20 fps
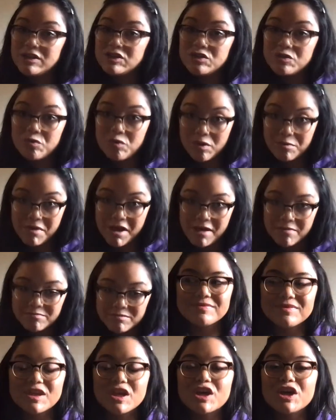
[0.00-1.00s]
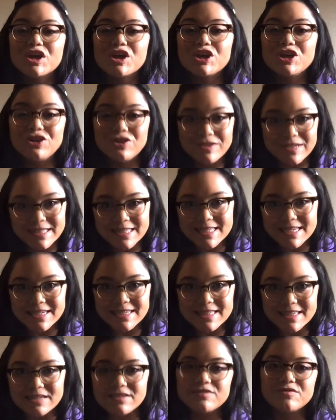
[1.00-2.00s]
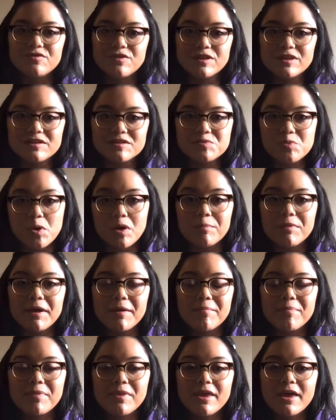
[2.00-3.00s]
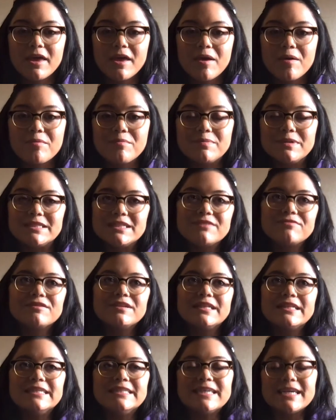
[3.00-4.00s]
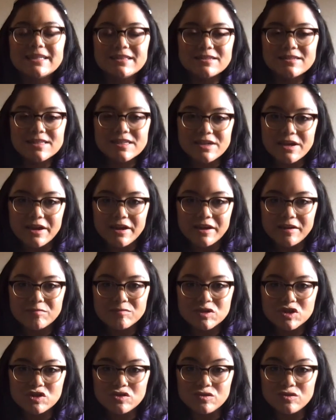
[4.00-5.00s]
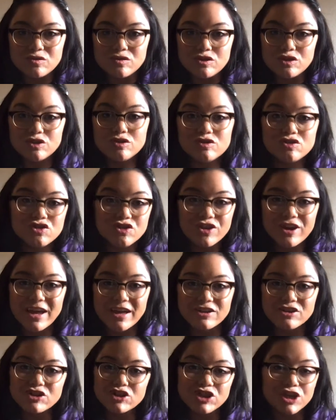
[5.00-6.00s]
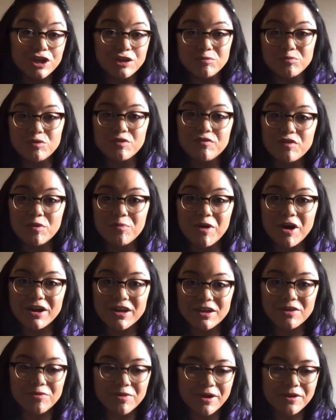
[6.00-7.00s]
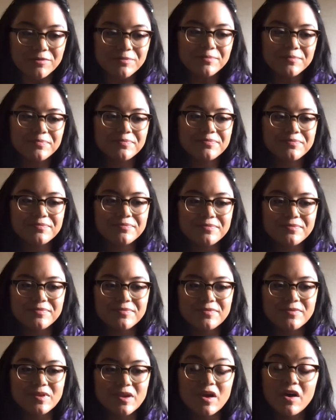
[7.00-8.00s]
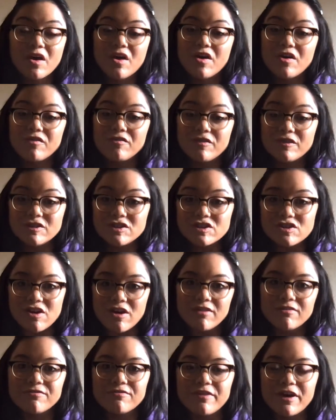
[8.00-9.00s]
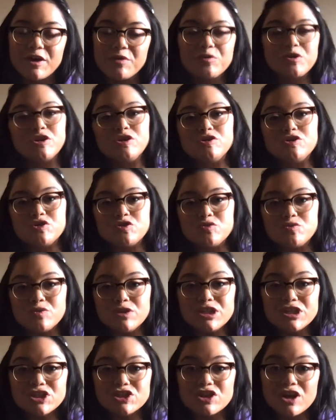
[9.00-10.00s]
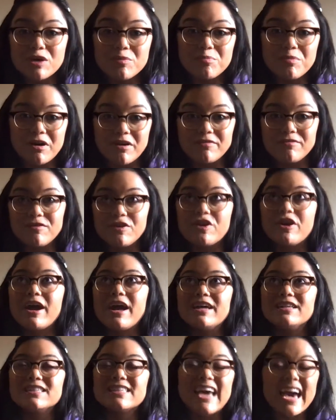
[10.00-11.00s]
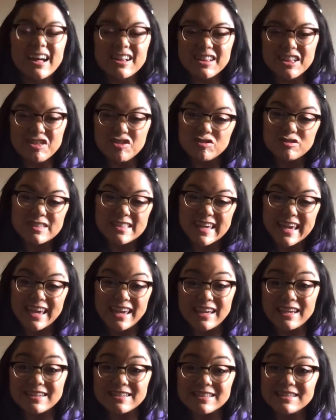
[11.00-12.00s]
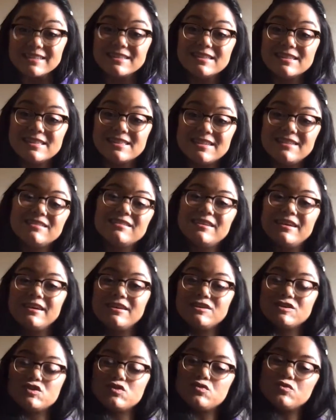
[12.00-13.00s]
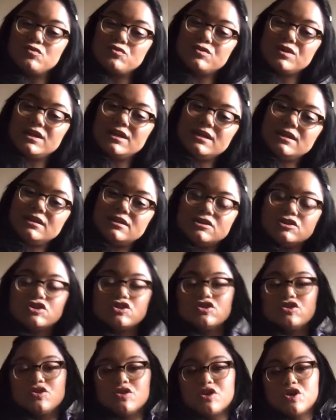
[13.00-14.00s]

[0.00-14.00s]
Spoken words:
to warm up. You can stay seated for this warm up, but definitely take this time to use your energy and move your body around. First off, I want you to reach above your heads. Act like there's candy in the ceiling. So reach